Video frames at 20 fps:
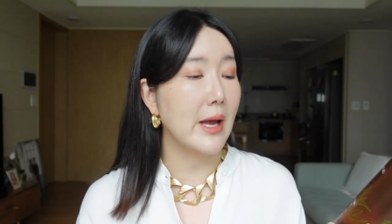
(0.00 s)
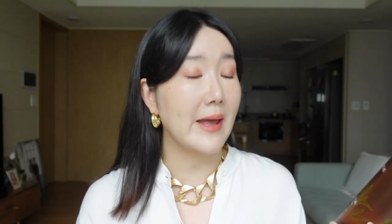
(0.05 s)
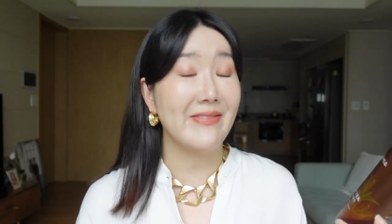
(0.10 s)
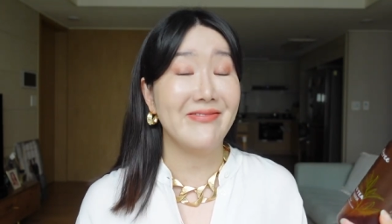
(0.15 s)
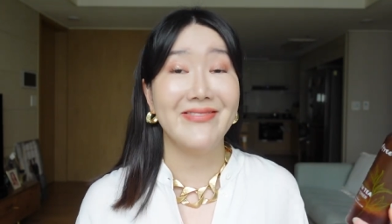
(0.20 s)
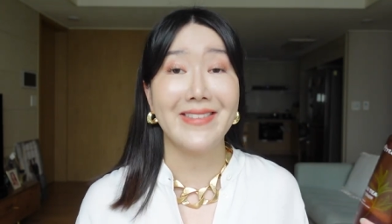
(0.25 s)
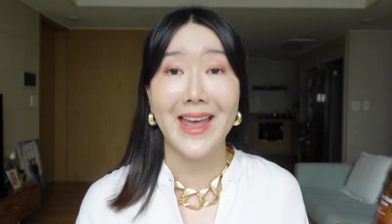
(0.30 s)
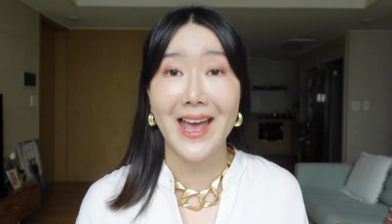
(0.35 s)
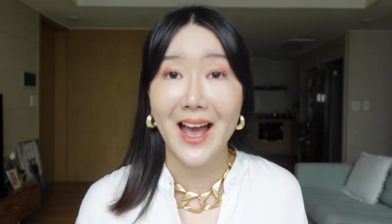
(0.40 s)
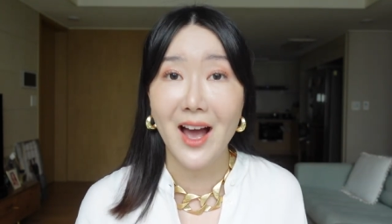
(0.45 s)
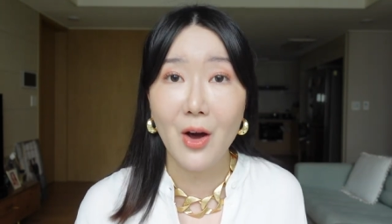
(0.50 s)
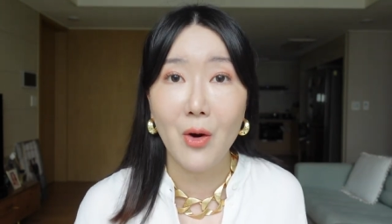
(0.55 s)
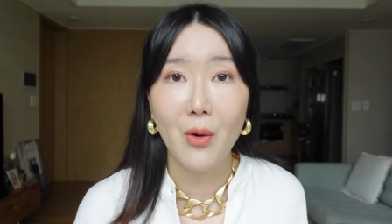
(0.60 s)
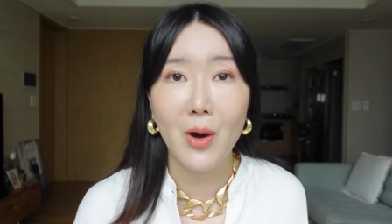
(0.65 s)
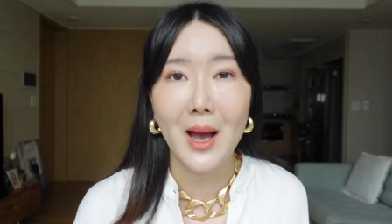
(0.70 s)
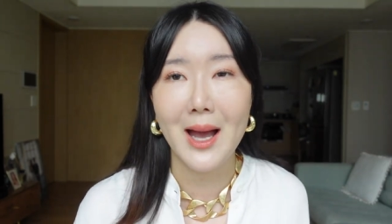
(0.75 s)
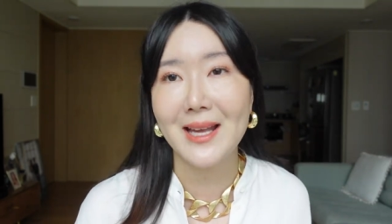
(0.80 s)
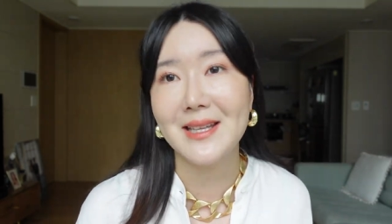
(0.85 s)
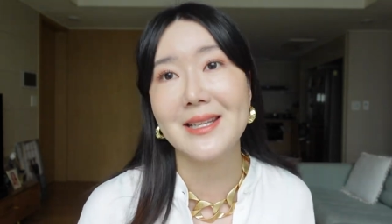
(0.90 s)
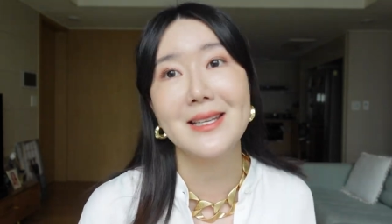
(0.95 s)
and
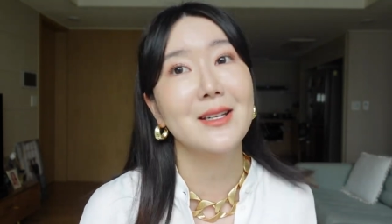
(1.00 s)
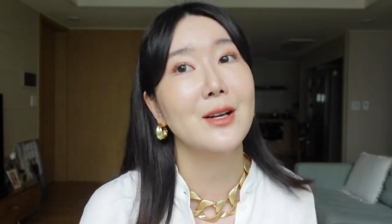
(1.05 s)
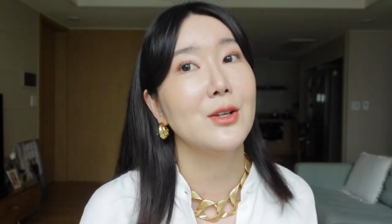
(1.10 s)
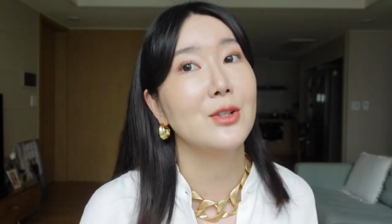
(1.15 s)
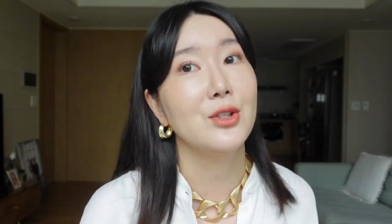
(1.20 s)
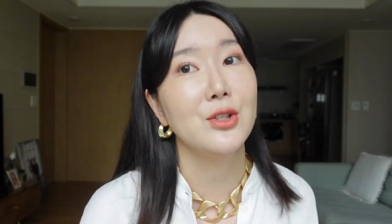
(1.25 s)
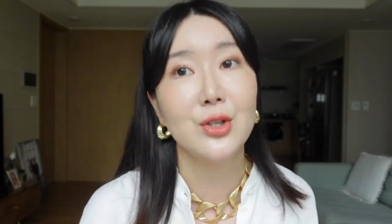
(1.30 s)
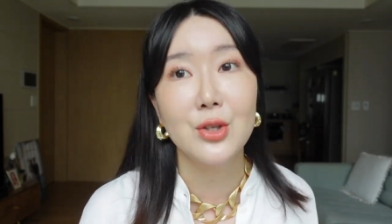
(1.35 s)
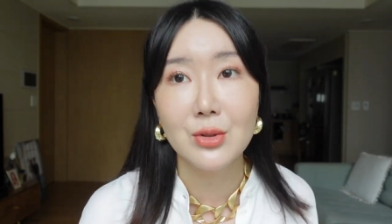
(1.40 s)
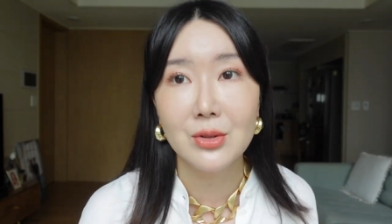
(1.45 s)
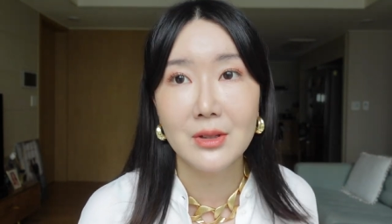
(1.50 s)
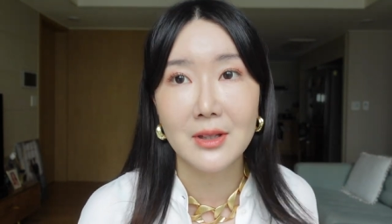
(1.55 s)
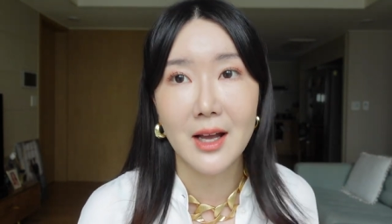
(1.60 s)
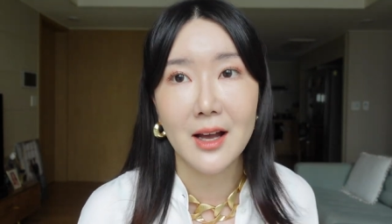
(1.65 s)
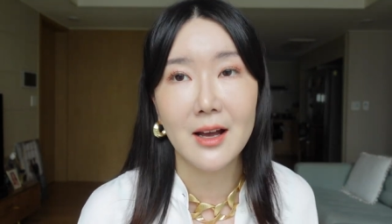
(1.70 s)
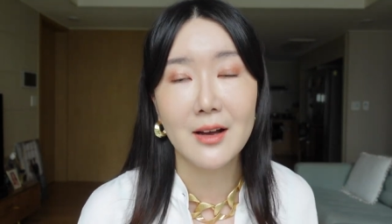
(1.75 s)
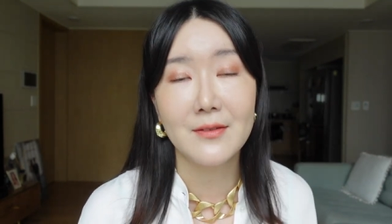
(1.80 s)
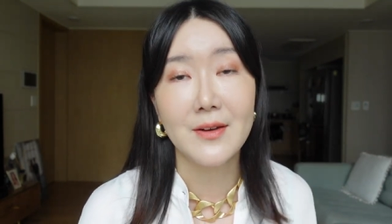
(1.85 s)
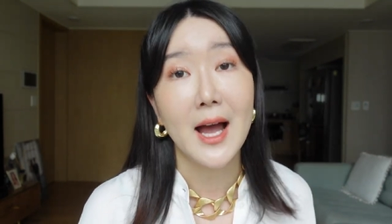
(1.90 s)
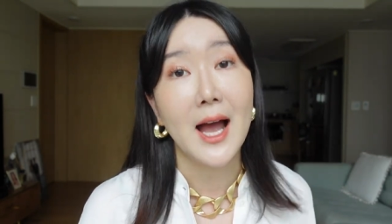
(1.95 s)
now I need a new
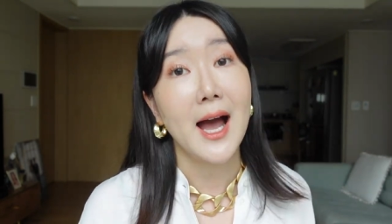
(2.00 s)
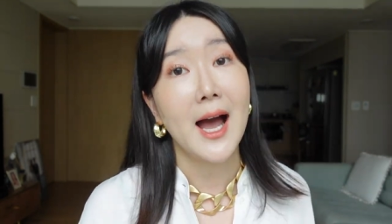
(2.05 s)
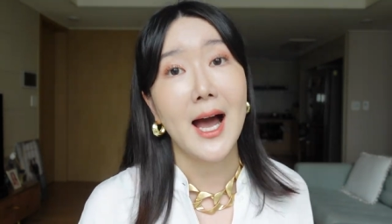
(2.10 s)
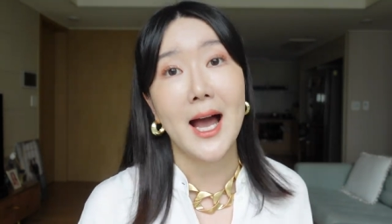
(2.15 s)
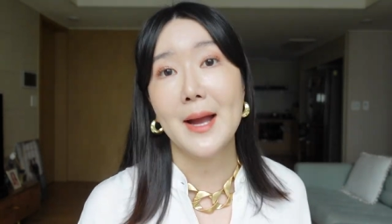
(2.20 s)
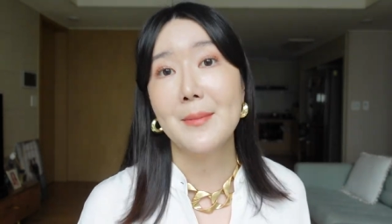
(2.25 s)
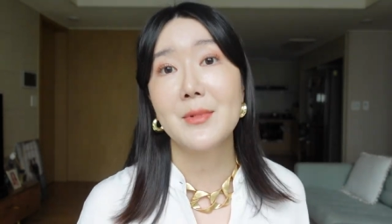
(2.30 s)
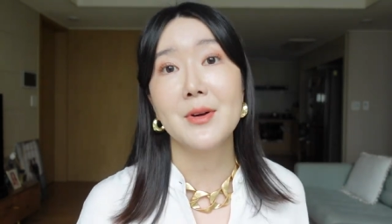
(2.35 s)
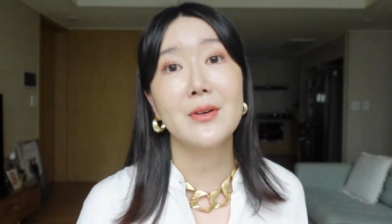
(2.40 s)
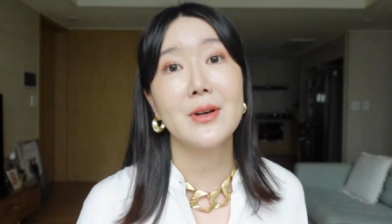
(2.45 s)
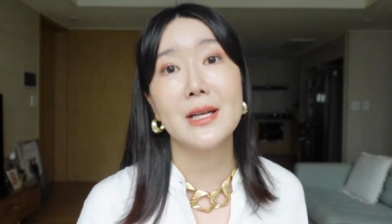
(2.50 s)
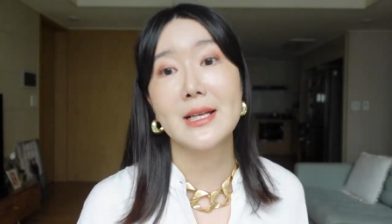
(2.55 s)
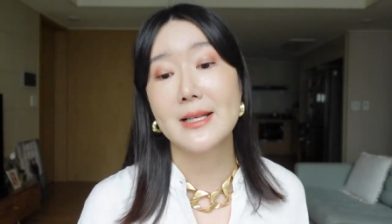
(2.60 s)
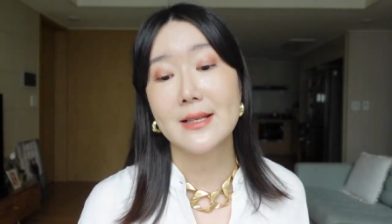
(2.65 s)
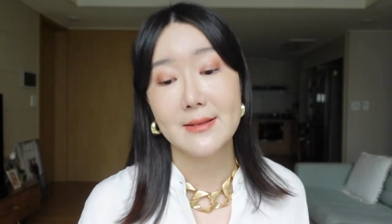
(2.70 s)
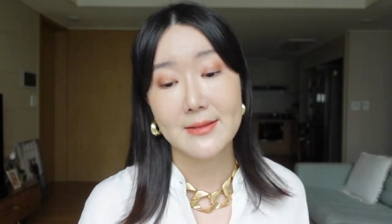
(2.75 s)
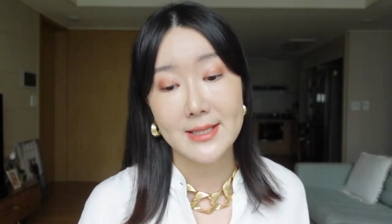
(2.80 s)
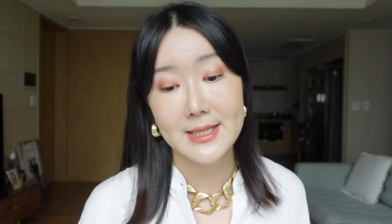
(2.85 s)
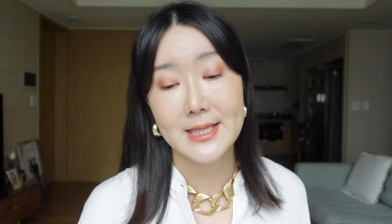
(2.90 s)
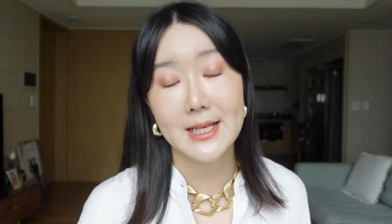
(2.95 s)
love. I'm
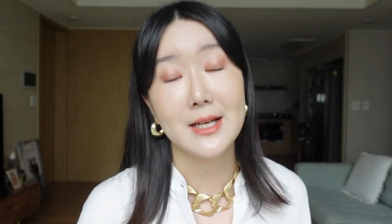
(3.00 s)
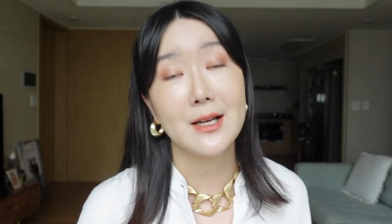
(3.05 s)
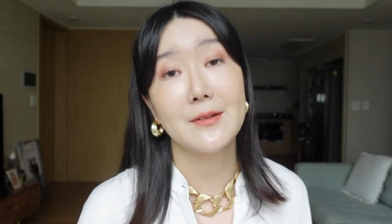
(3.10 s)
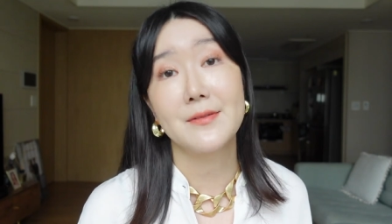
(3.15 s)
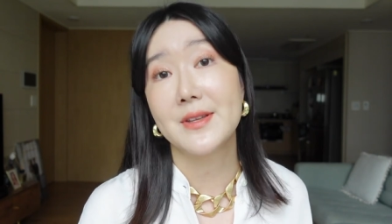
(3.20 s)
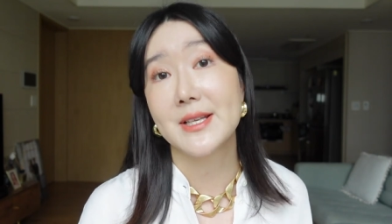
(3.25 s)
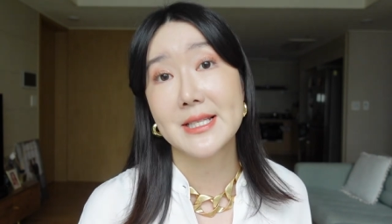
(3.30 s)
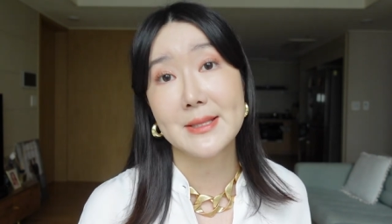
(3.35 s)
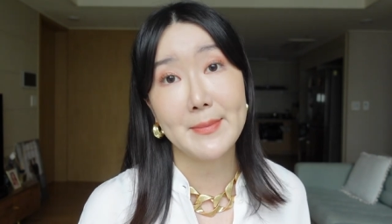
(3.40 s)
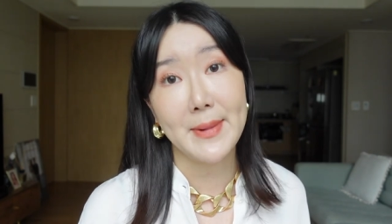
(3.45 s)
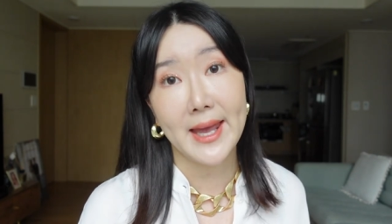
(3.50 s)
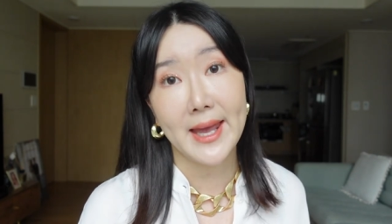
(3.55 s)
already sick of this